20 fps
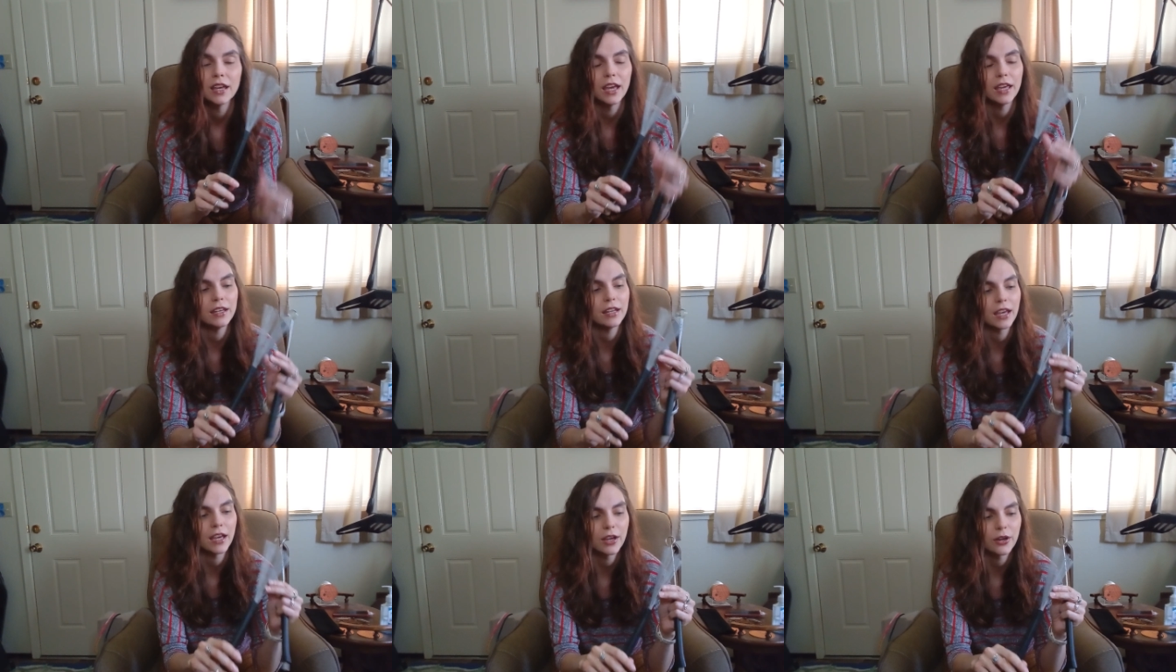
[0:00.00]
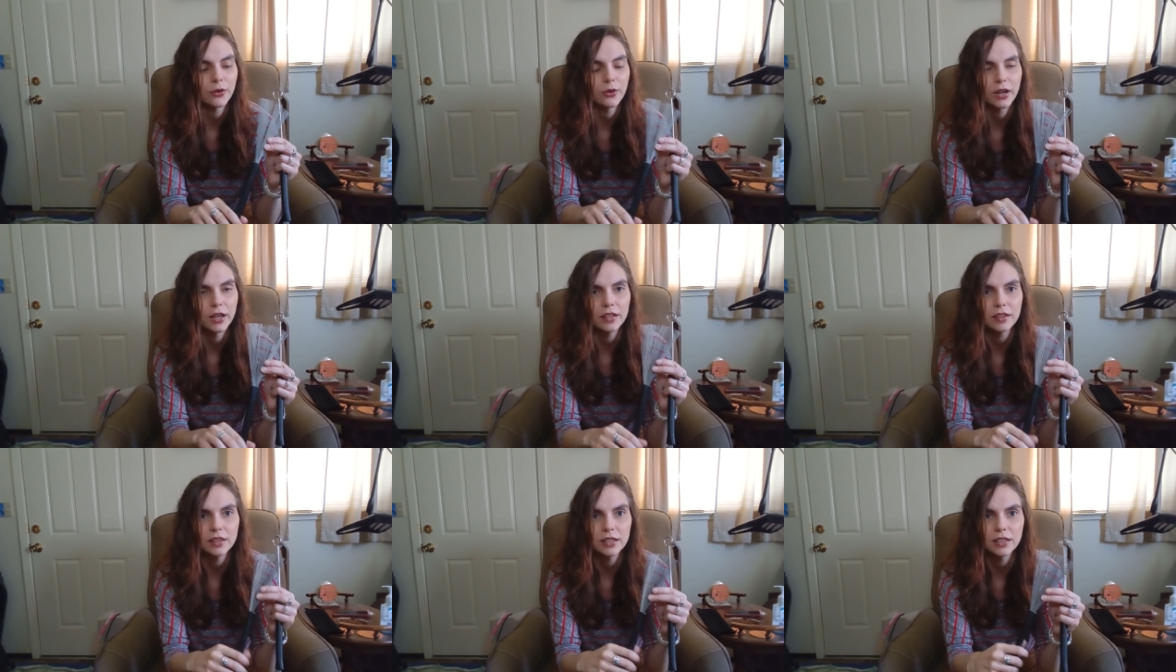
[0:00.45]
and how
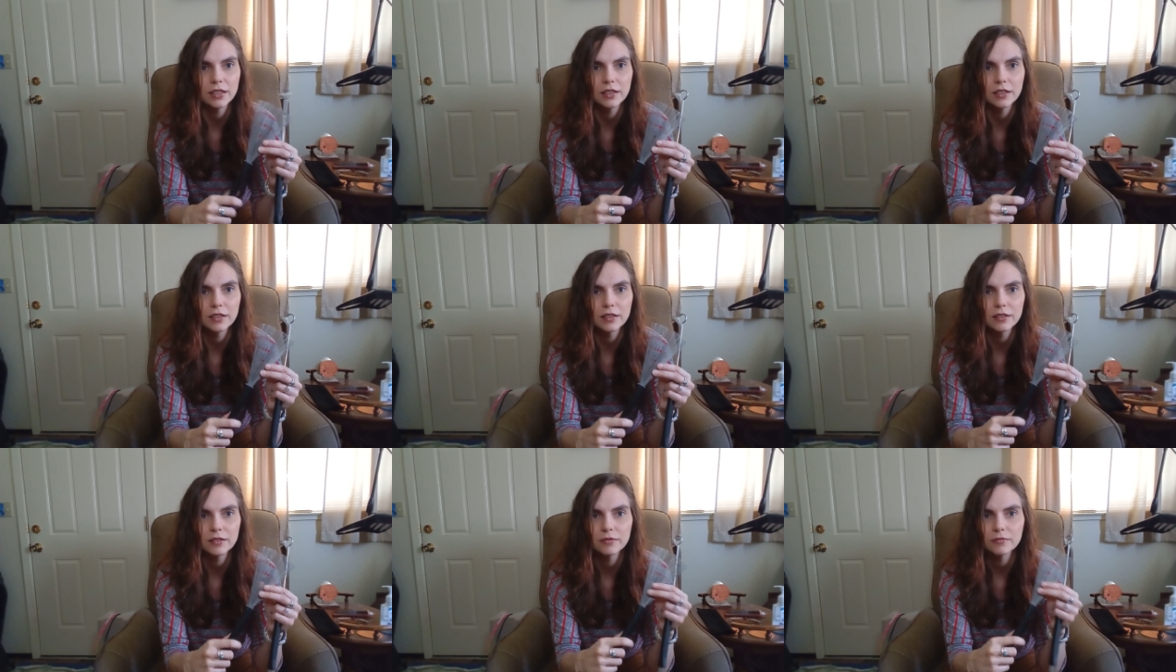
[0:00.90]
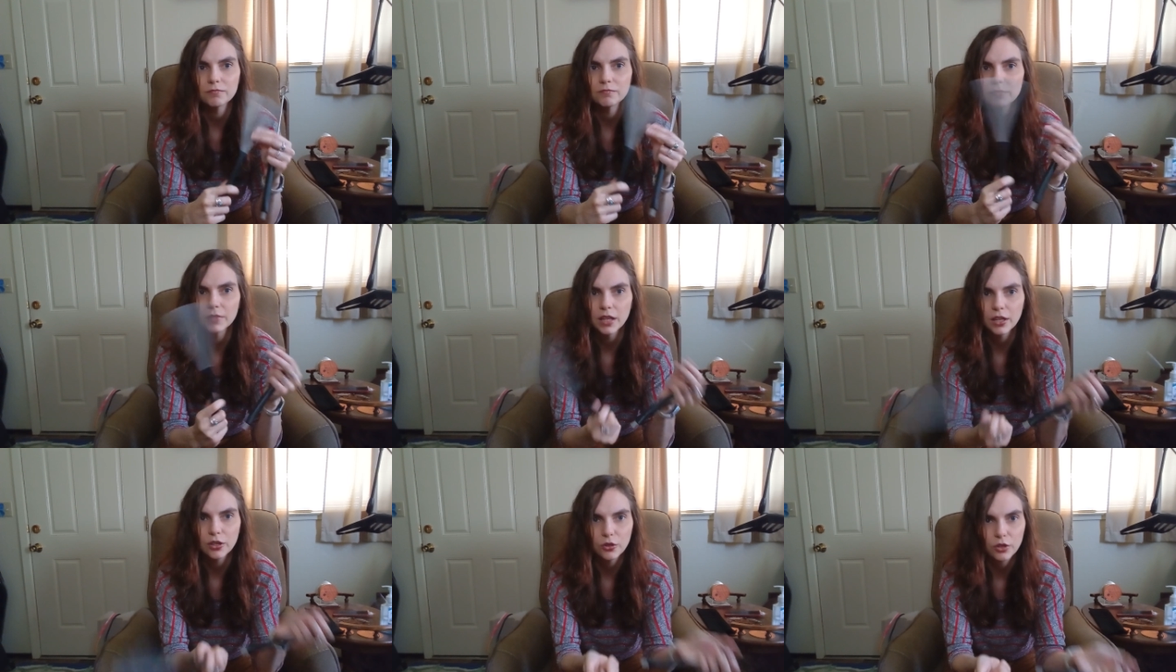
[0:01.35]
I think
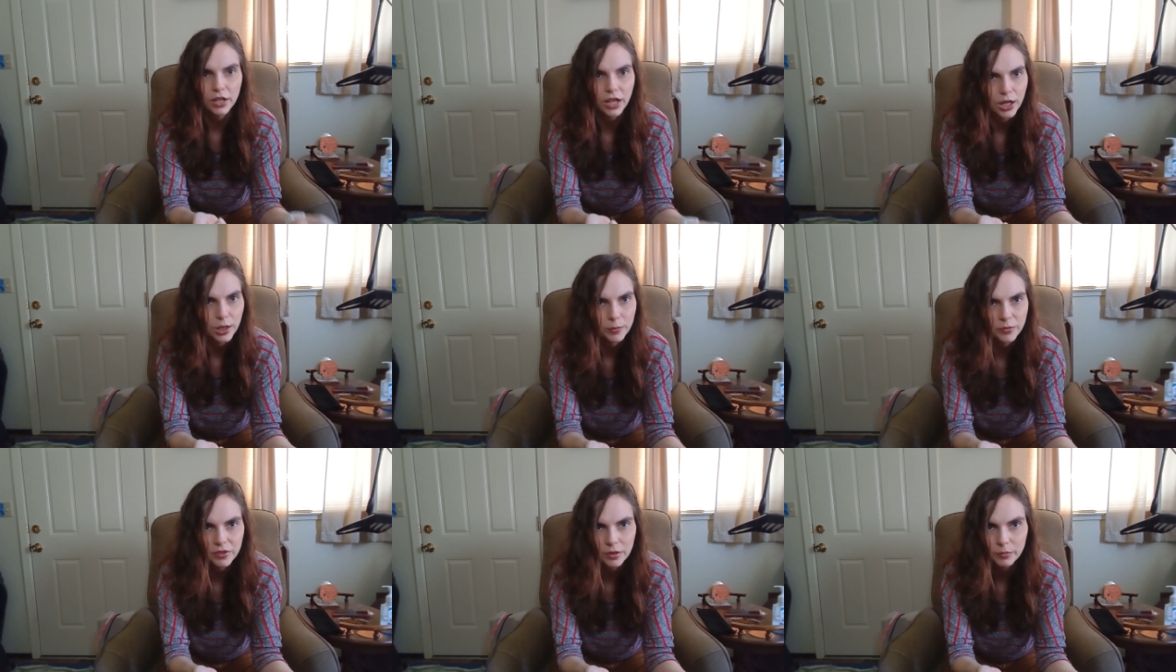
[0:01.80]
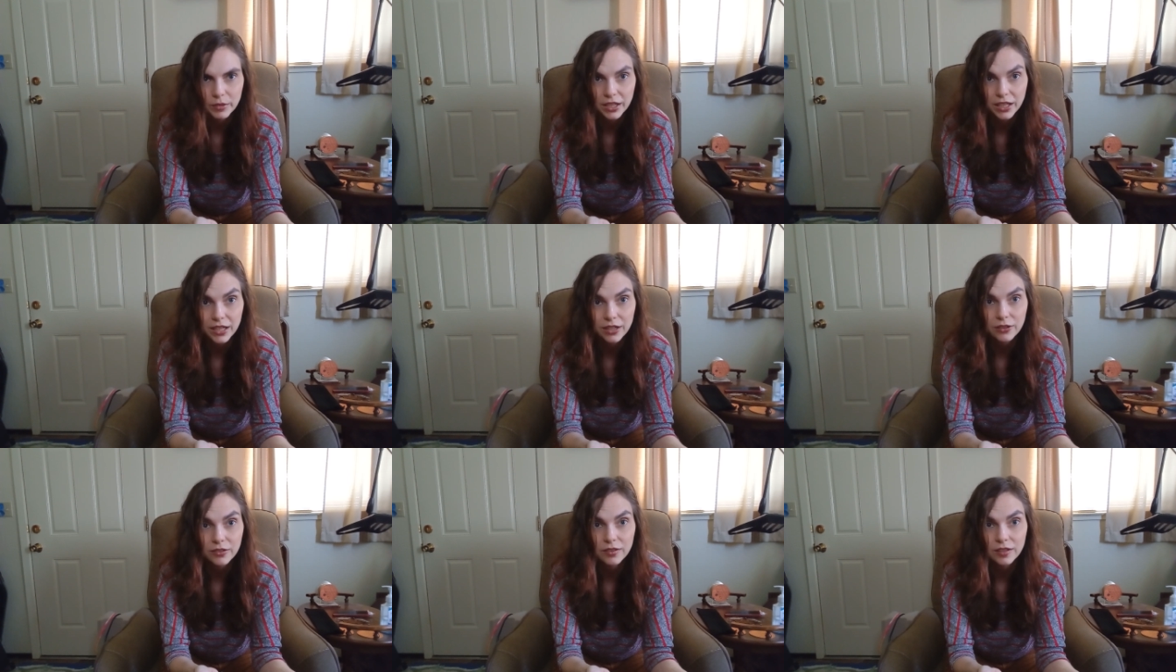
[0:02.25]
it could help
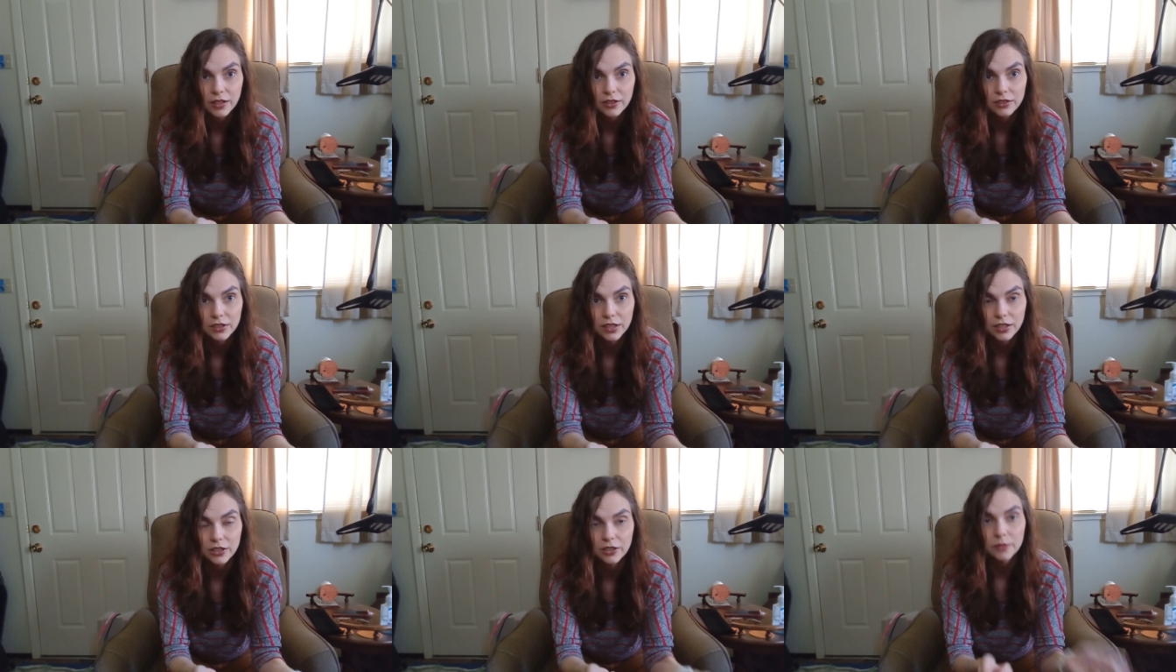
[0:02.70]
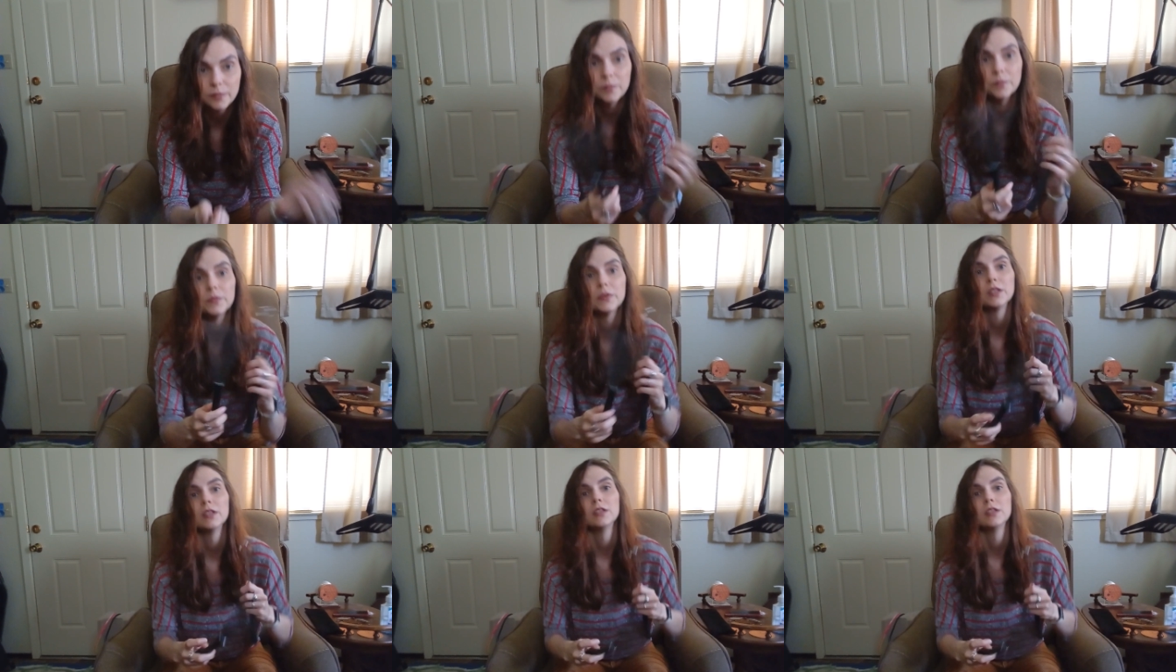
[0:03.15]
somebody else out there